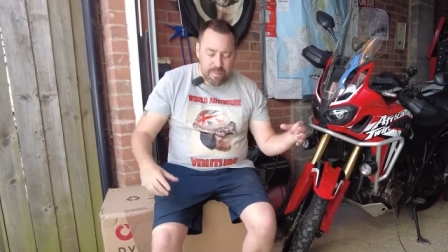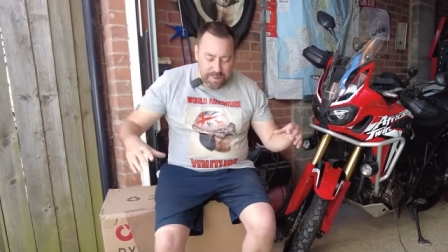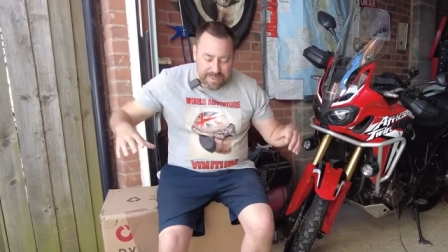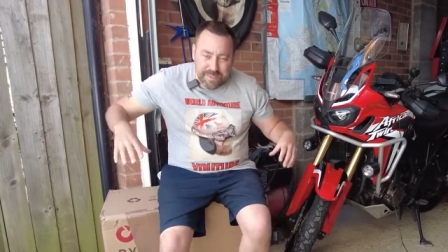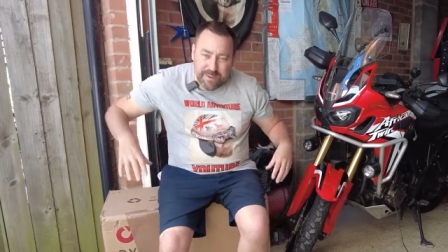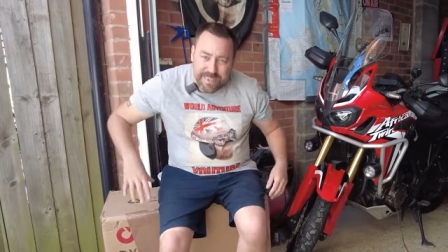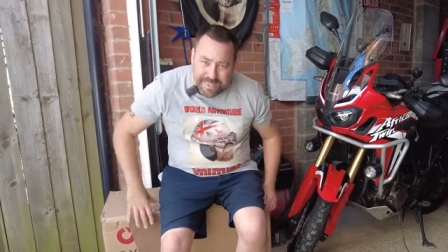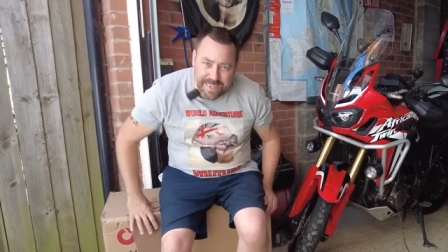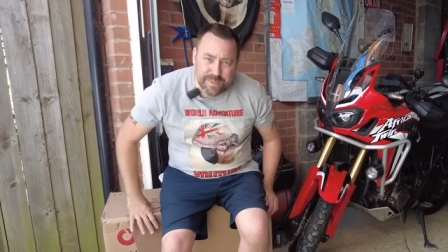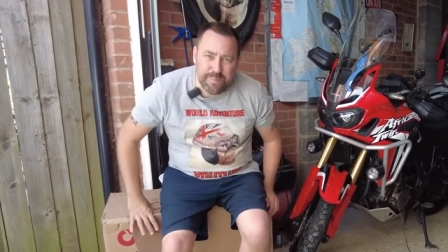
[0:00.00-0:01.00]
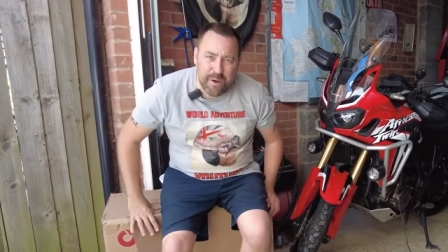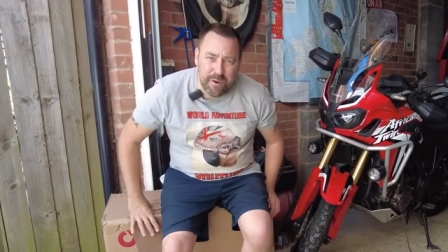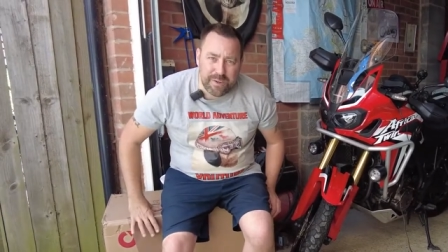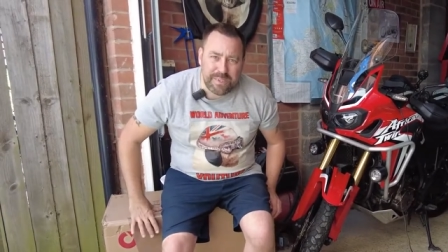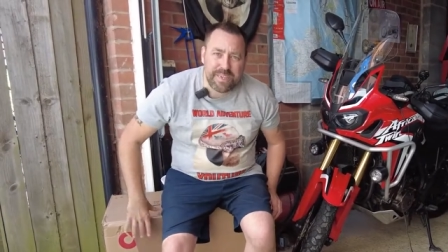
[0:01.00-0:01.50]
But inside this
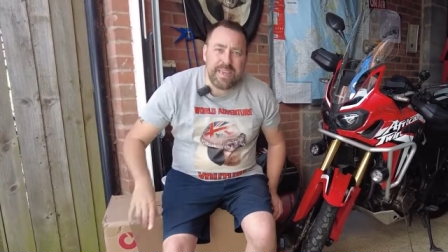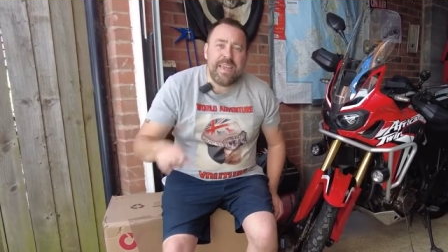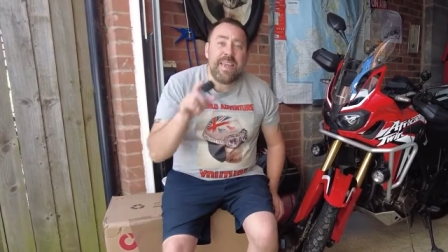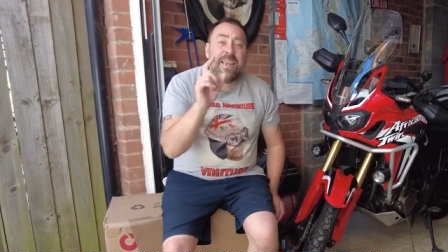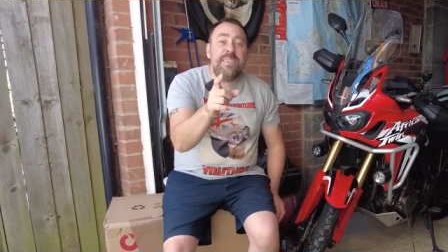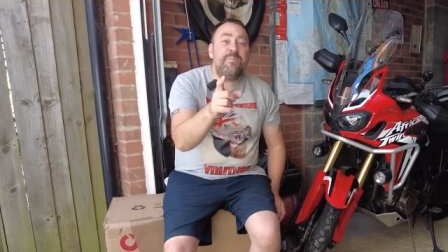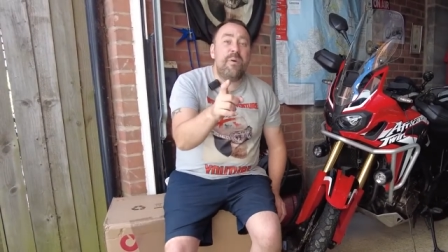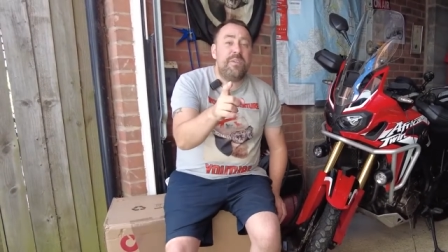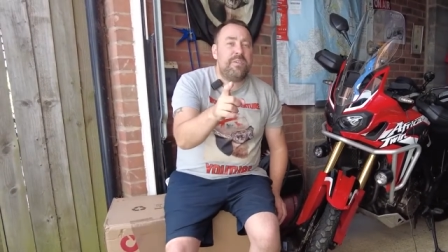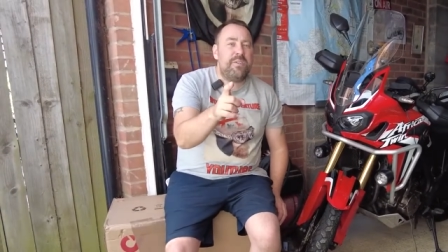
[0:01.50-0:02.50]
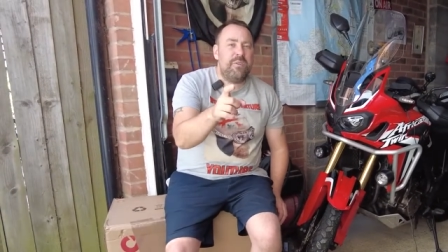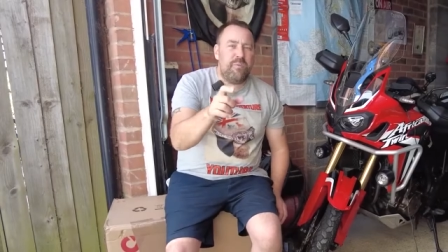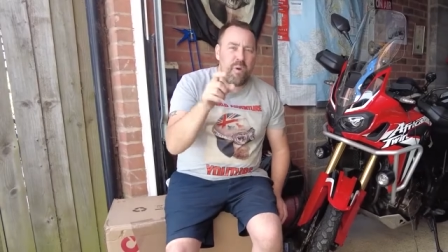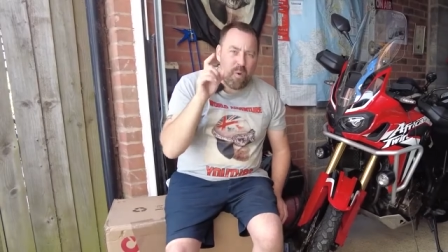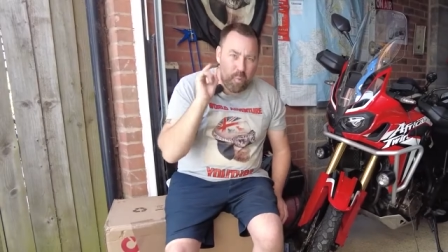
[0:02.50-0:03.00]
box is a
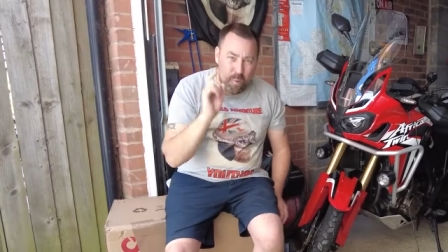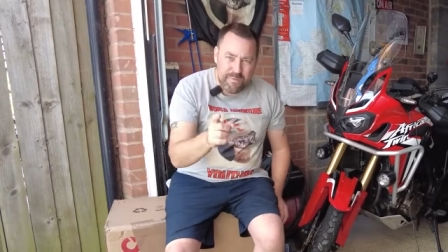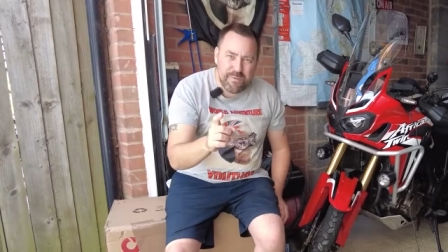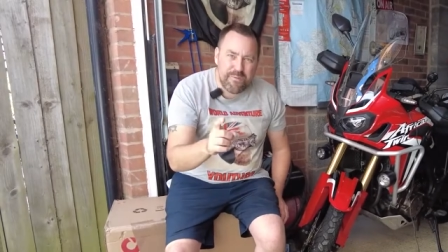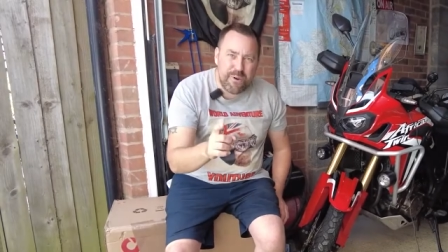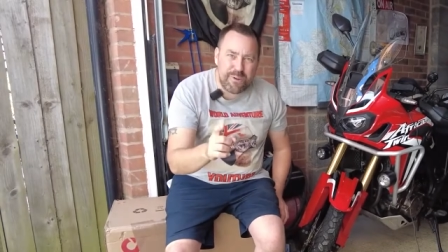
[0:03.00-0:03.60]
bicycle with a